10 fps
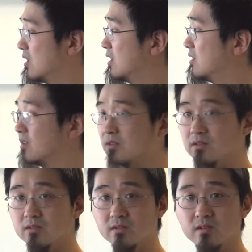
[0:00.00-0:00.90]
any
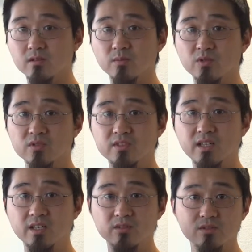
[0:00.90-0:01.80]
other more
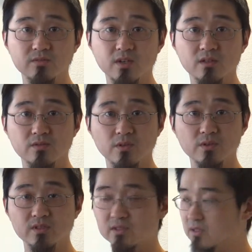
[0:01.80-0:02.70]
standard follow
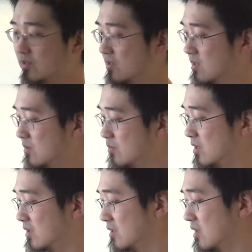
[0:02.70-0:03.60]
focuses,
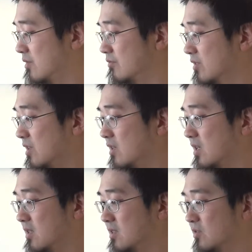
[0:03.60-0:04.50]
but I really
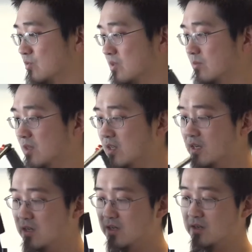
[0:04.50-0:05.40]
like this one
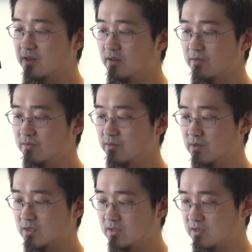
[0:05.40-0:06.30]

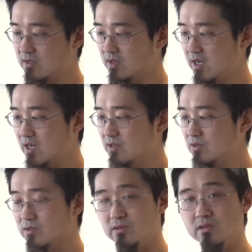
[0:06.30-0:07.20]
for its
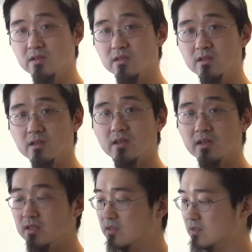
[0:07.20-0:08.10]
handle,
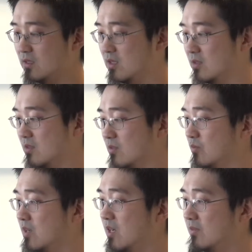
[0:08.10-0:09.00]
and the
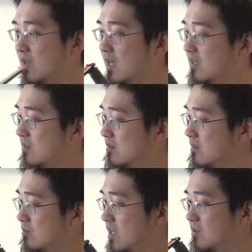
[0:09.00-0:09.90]
way I've had it
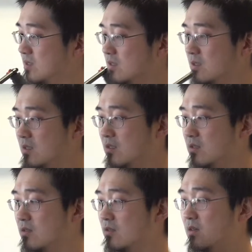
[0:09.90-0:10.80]
mounted
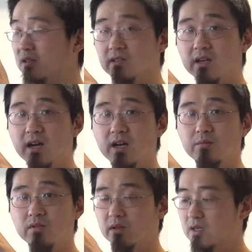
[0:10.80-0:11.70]
on the
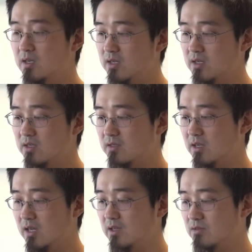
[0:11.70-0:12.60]
top.
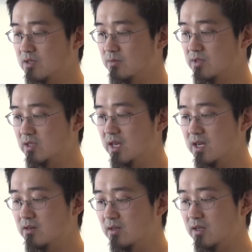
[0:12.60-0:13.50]
The handle comes
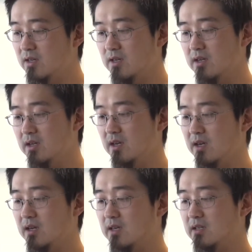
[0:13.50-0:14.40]
down,
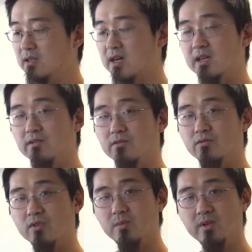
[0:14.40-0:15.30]
and I can kind of
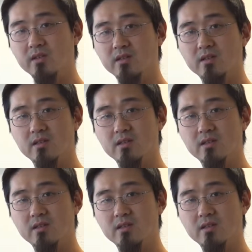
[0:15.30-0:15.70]
grip it